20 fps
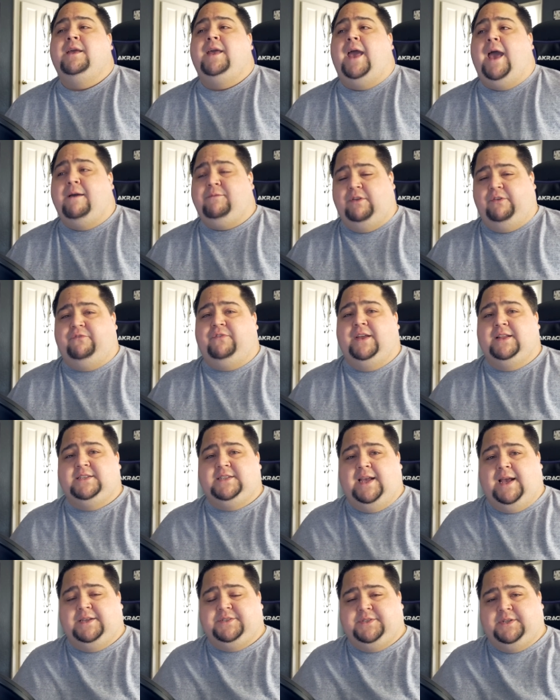have a
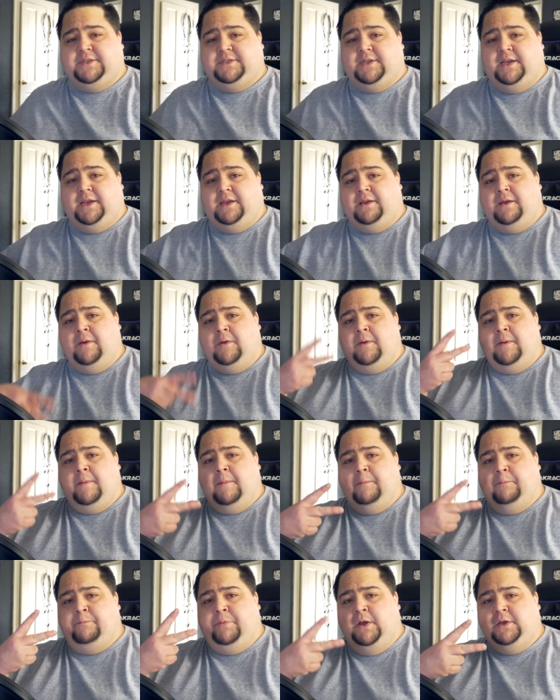fantastic day.
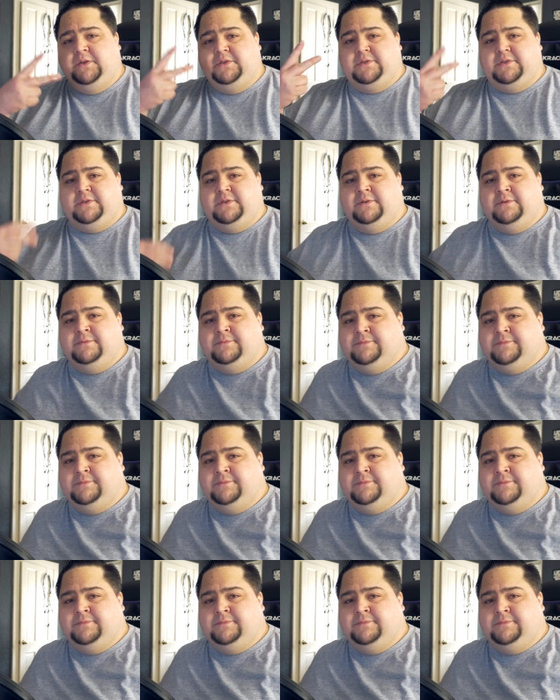Peace.